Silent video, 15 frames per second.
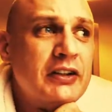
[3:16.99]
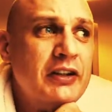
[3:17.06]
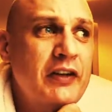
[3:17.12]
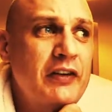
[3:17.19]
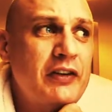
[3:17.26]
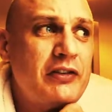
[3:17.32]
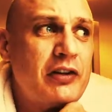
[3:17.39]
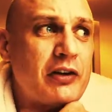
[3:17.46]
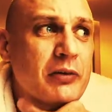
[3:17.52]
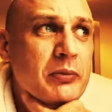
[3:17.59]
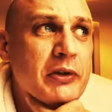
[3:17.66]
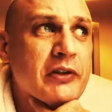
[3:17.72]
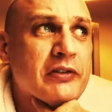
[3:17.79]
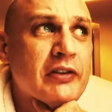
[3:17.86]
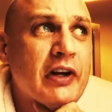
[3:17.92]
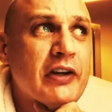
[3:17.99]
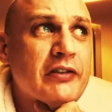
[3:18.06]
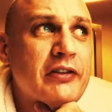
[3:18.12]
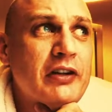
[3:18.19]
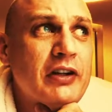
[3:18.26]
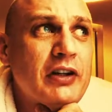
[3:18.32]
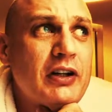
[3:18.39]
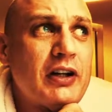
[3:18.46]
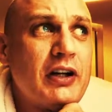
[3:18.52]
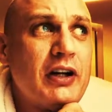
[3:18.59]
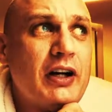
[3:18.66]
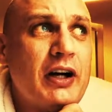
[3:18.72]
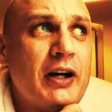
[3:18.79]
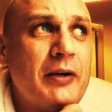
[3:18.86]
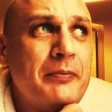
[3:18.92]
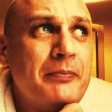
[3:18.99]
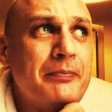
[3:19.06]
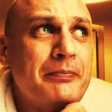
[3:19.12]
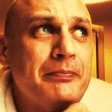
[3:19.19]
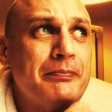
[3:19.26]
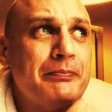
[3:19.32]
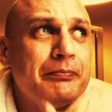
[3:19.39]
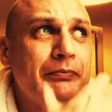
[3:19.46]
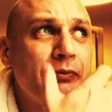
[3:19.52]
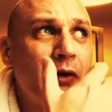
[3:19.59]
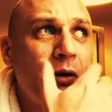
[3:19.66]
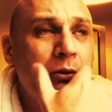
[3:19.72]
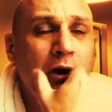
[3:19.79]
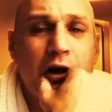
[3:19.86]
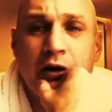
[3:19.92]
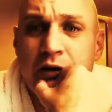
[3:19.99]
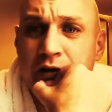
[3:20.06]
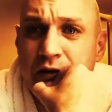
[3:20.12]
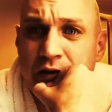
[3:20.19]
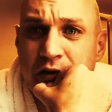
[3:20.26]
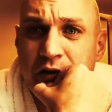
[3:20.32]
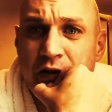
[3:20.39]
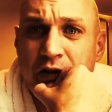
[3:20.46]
Nothing terribly exciting. I'll be honest,